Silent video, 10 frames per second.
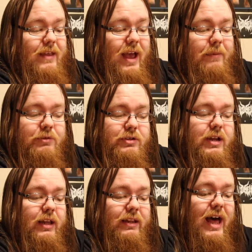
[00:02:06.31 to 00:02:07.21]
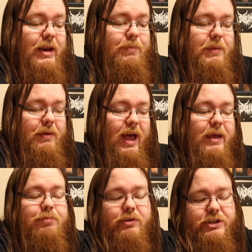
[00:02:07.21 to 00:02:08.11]
A lot of people, I
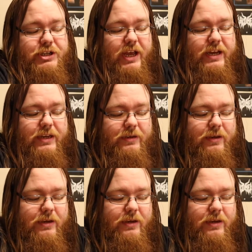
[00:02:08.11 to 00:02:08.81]
appreciate it,